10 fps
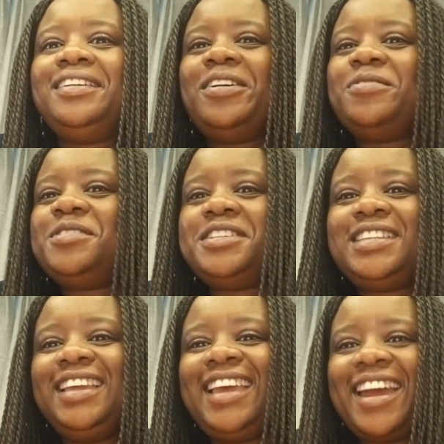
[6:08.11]

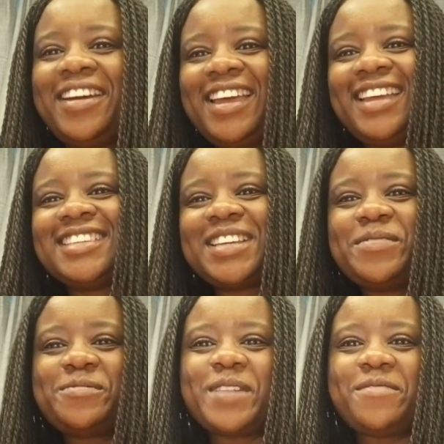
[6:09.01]
Obviously carrying
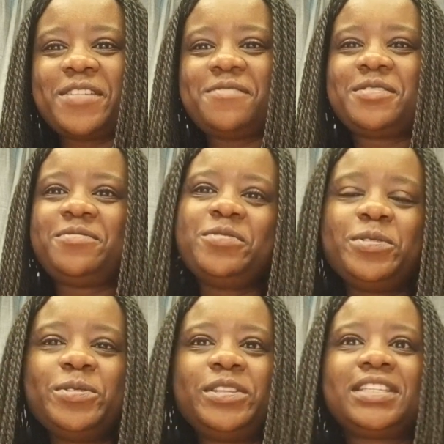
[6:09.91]
some of my favorite
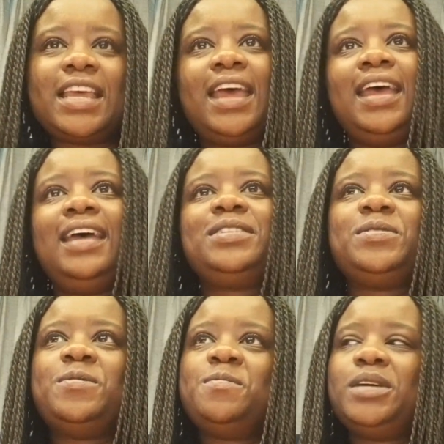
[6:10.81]
foods,
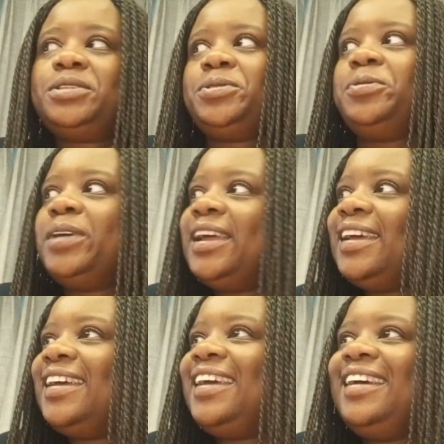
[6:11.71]
so
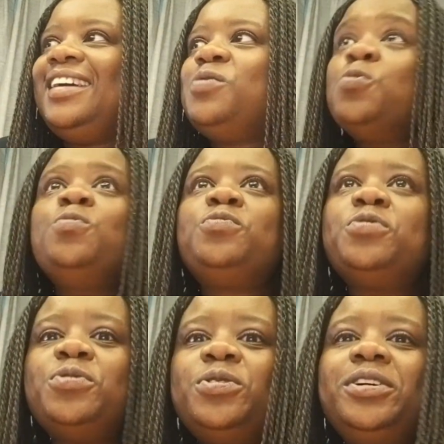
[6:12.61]
mazoe,
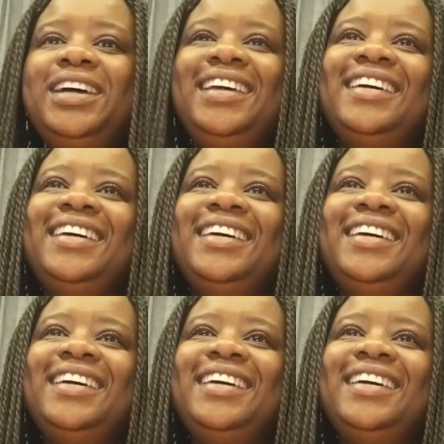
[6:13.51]
hufu,